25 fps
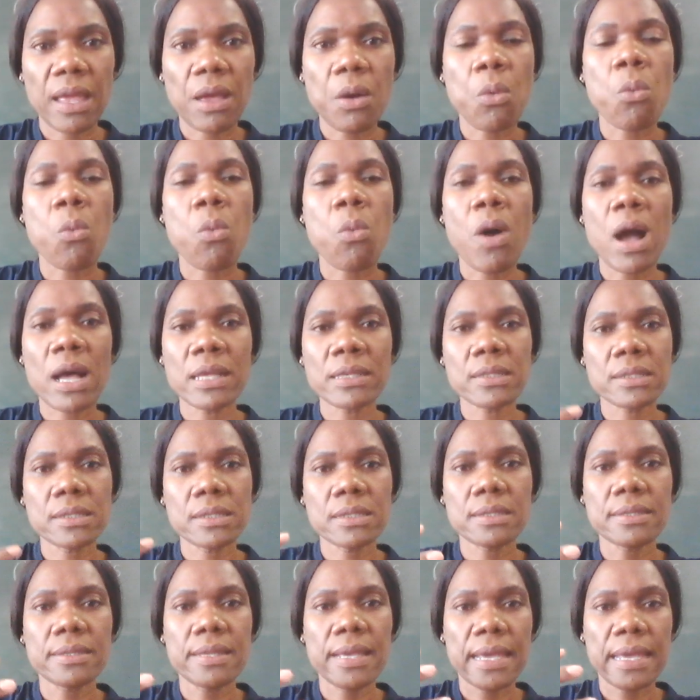
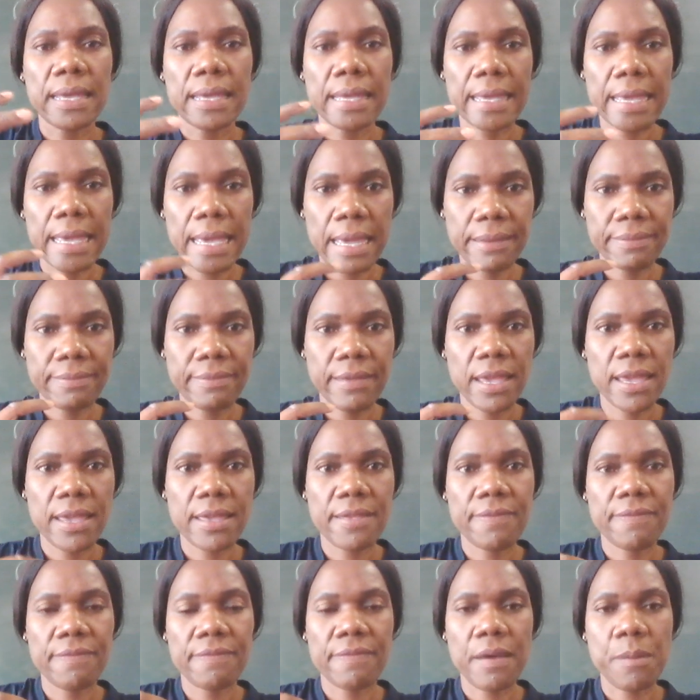once they get there
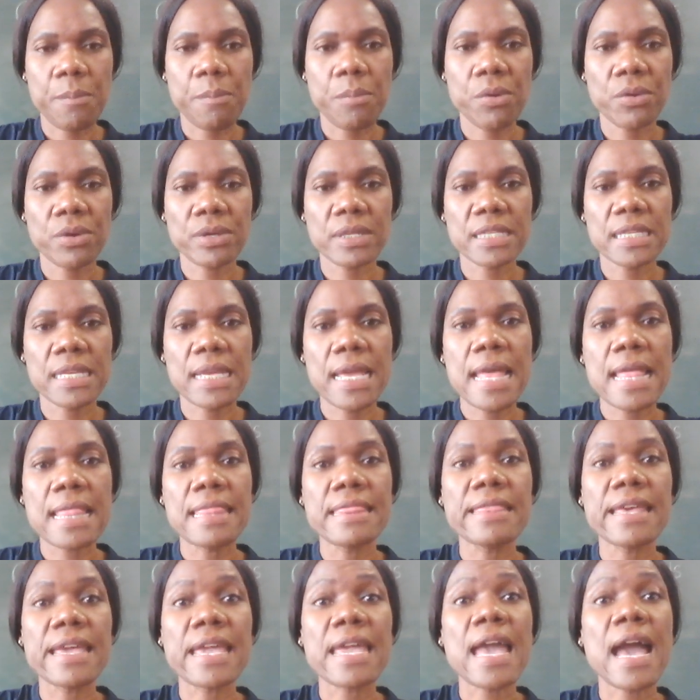in the body,
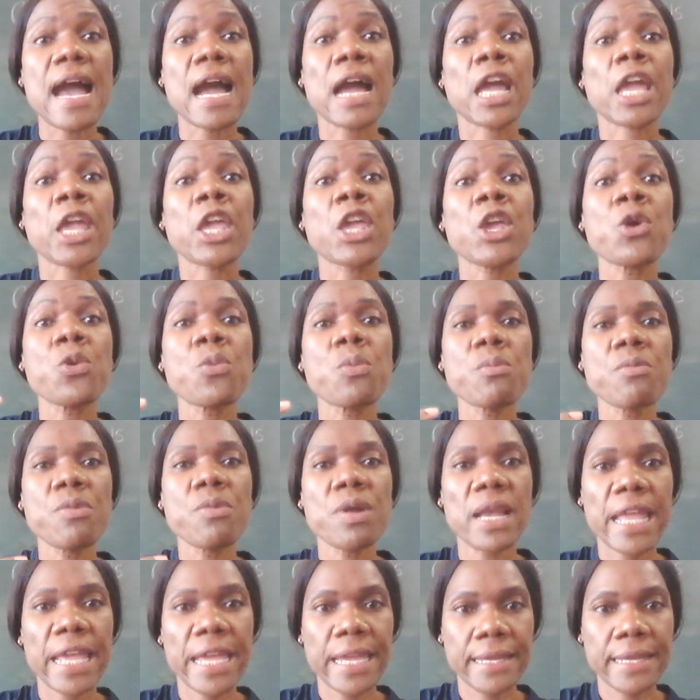they
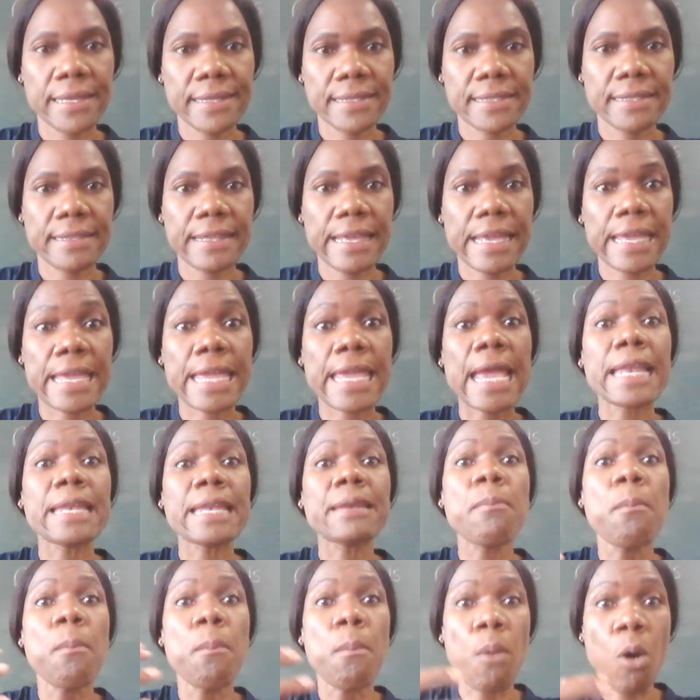accumulate, they
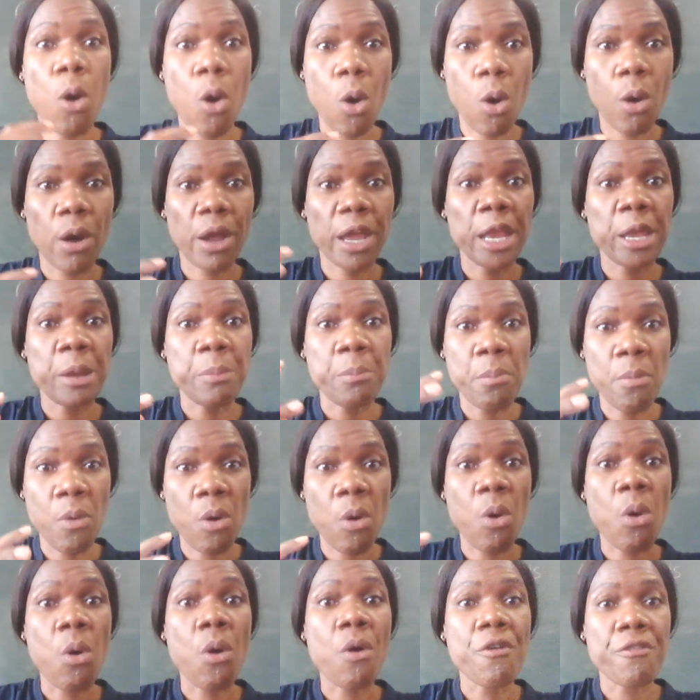get more and
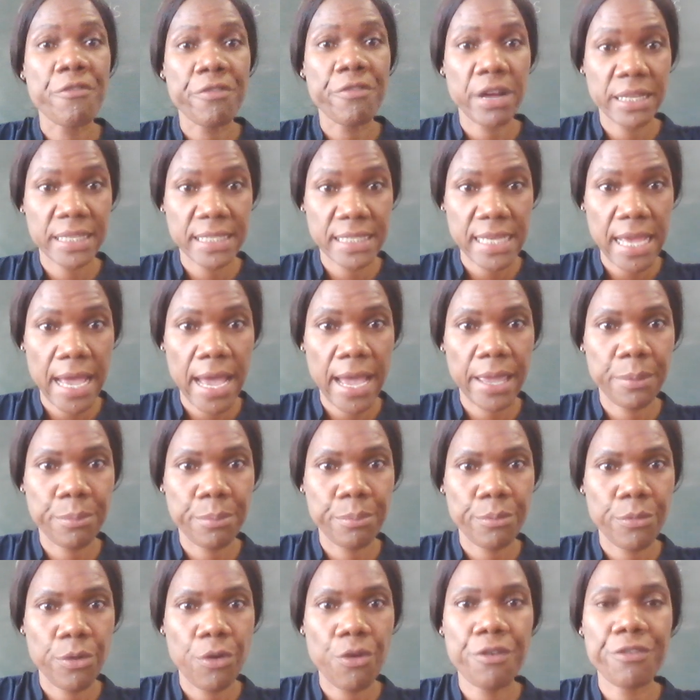more over time,
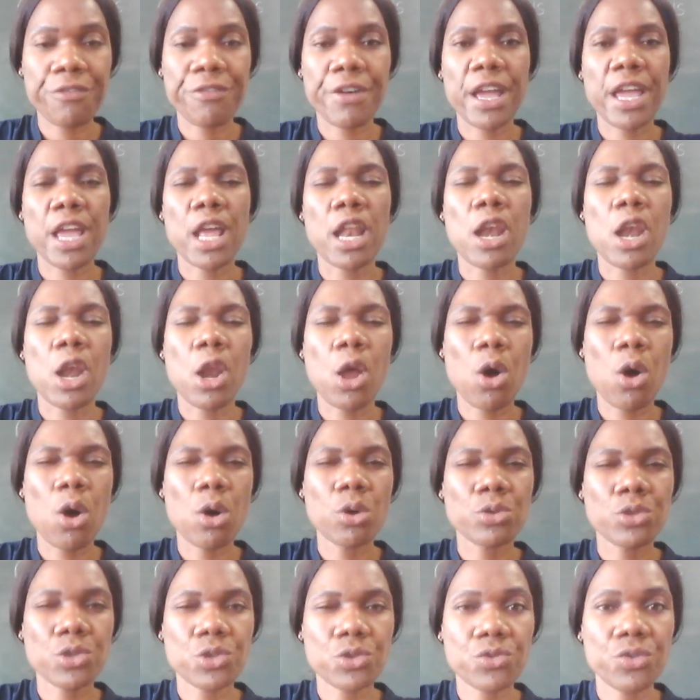over a
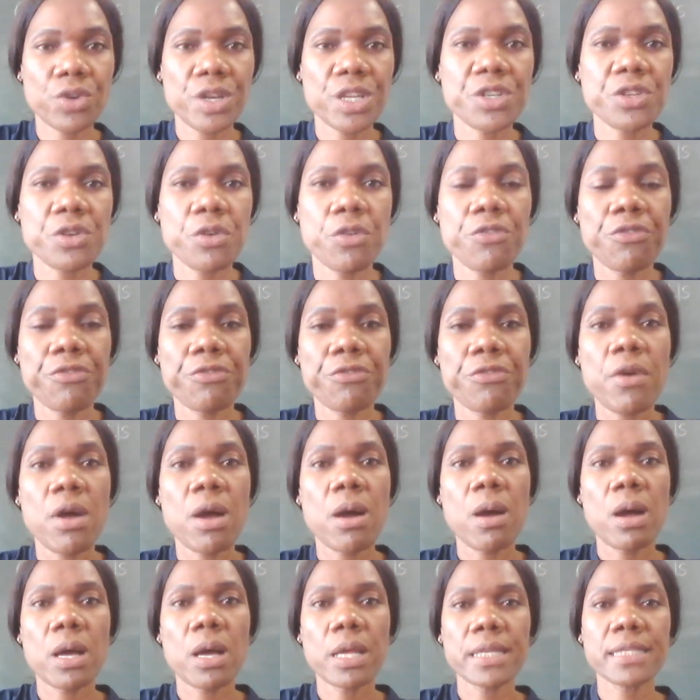long stretch of
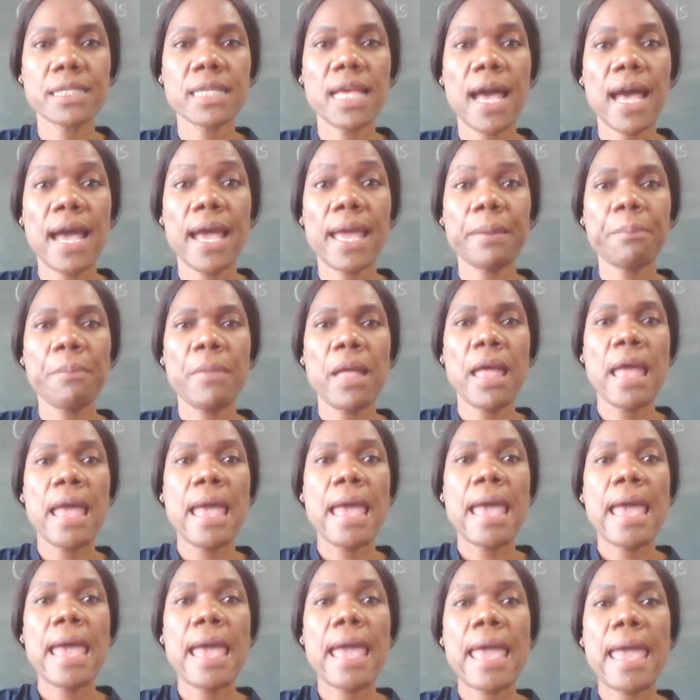time,
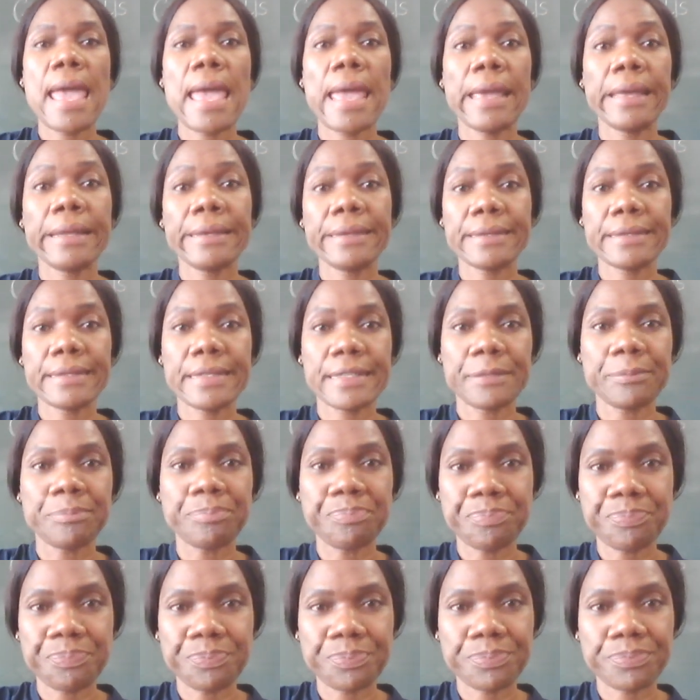and
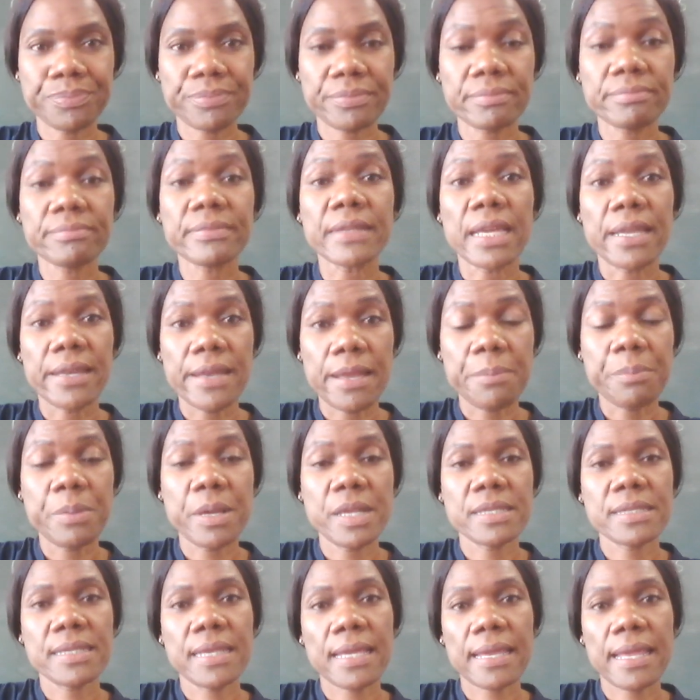then a
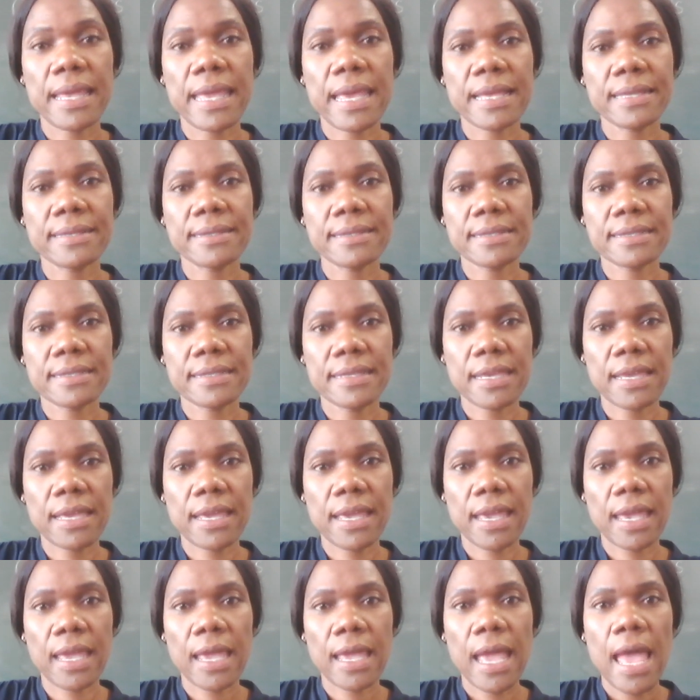person gets
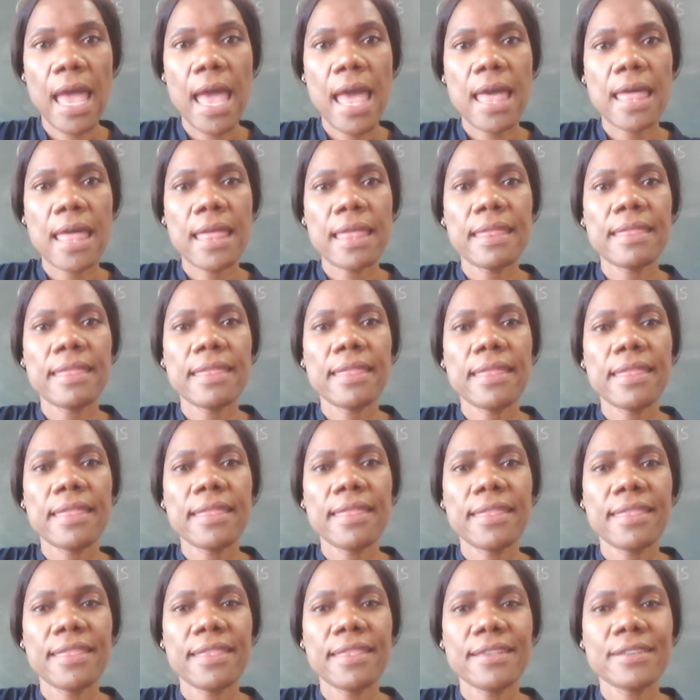sick.
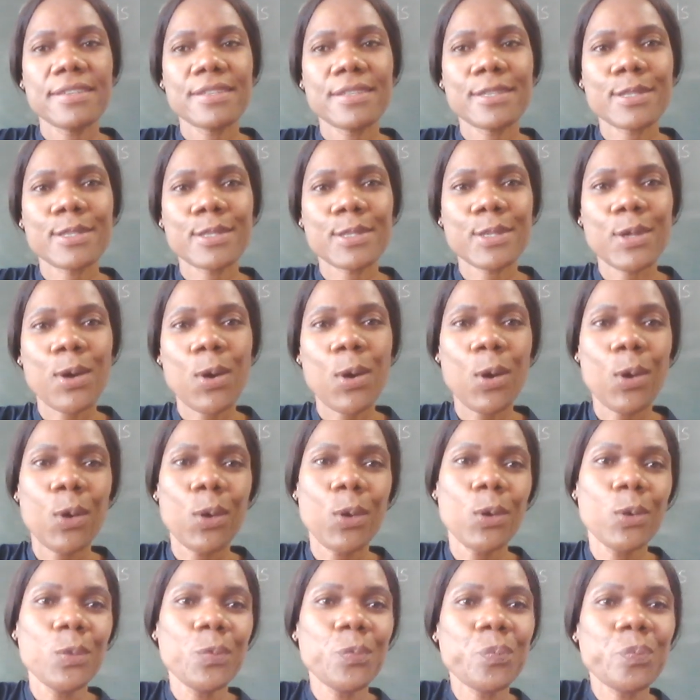
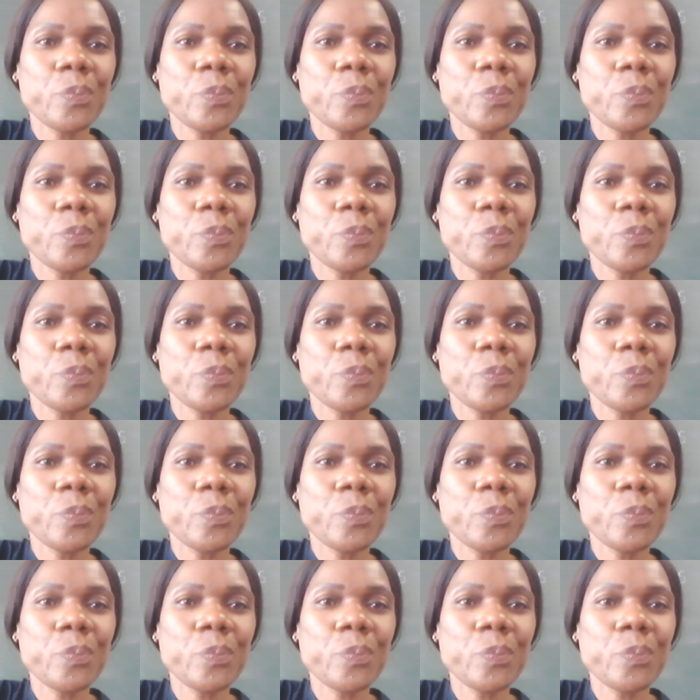So